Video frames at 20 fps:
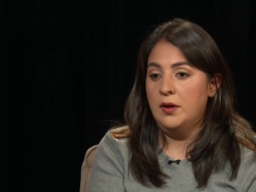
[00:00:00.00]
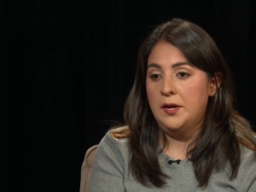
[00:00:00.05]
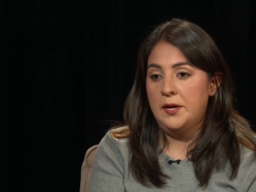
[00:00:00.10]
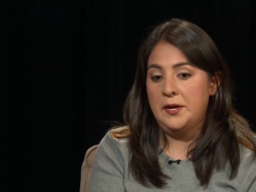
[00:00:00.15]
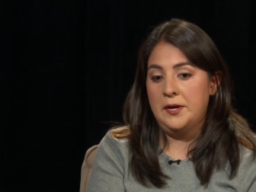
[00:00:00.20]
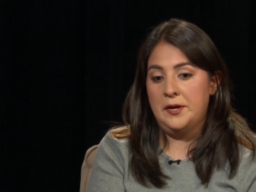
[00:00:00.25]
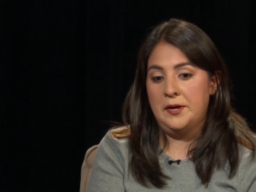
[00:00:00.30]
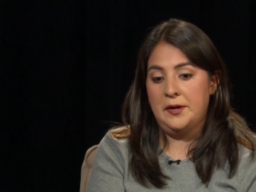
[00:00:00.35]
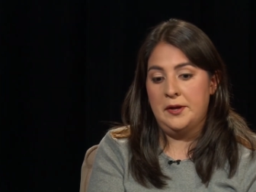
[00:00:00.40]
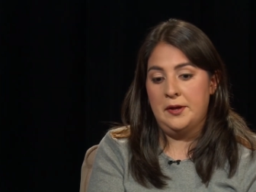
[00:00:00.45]

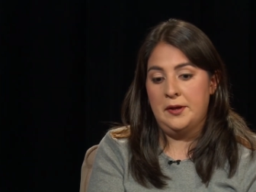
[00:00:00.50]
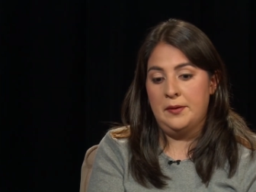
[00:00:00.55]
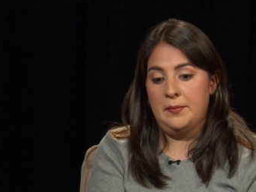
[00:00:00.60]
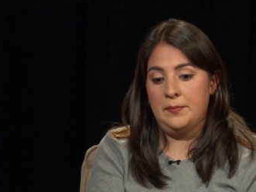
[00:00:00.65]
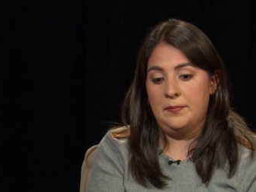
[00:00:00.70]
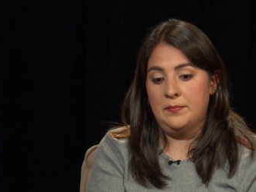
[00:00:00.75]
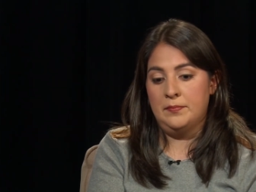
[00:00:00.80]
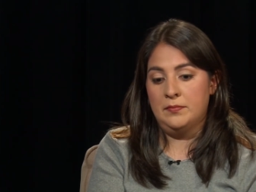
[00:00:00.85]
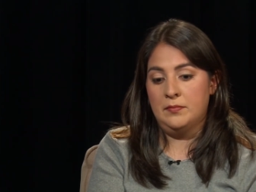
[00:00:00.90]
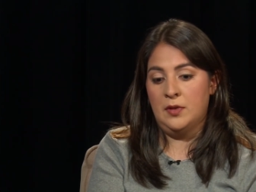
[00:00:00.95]

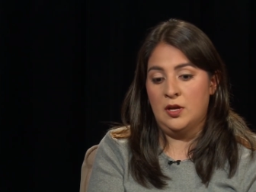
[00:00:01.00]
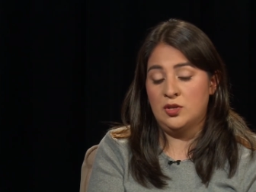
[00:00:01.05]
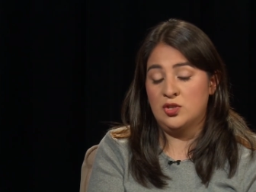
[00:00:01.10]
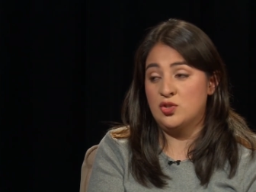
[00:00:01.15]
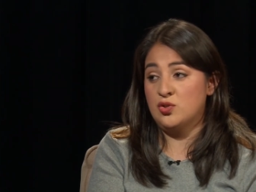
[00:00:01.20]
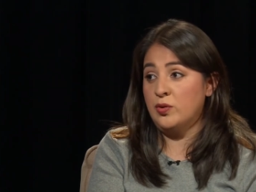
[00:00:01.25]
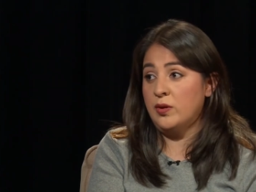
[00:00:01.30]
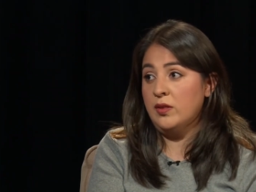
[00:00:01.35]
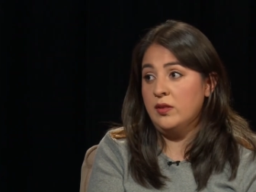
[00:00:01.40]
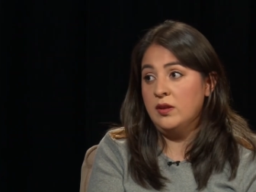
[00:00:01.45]
Um,
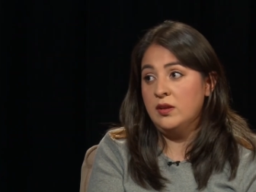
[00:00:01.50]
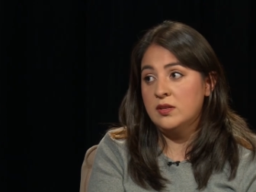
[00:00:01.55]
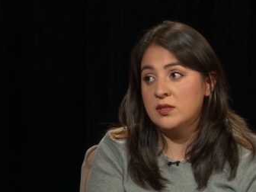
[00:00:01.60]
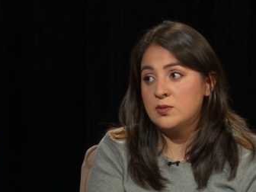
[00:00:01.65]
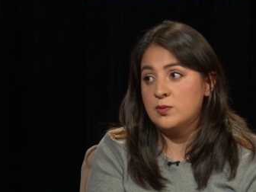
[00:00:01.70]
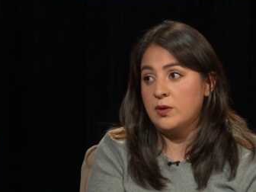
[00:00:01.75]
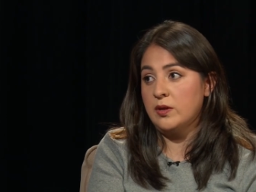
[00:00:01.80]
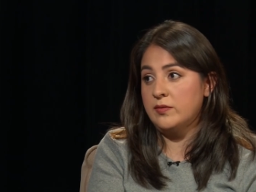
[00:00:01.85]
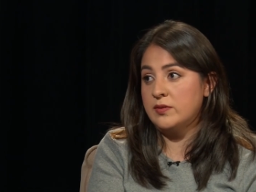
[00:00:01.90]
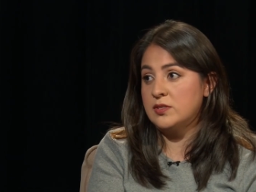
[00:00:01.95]

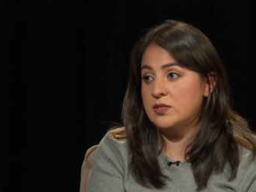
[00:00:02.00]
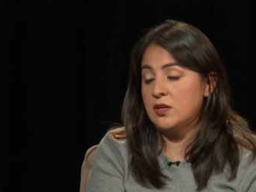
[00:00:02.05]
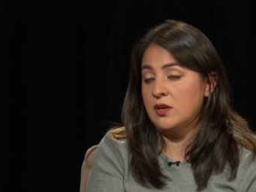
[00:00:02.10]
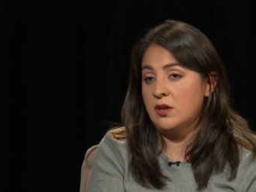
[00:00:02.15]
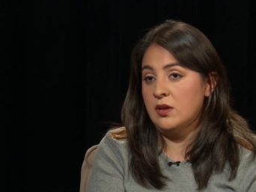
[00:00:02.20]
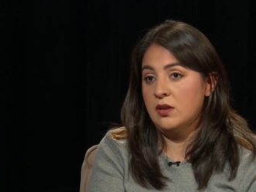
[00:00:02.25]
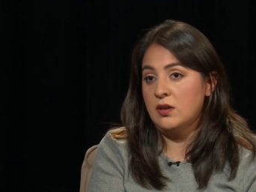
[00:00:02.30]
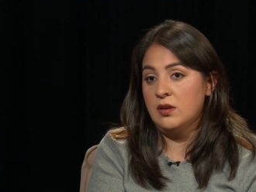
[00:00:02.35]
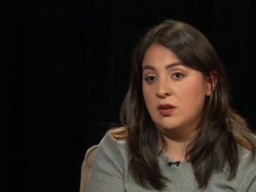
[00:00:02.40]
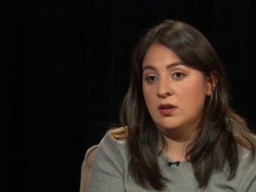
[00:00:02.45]
Australians, we have a
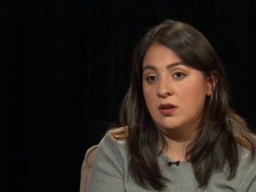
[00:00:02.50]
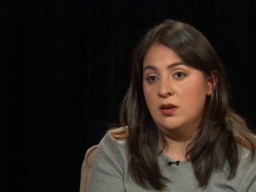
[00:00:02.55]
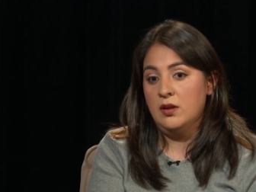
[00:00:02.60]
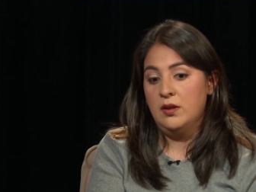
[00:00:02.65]
ton.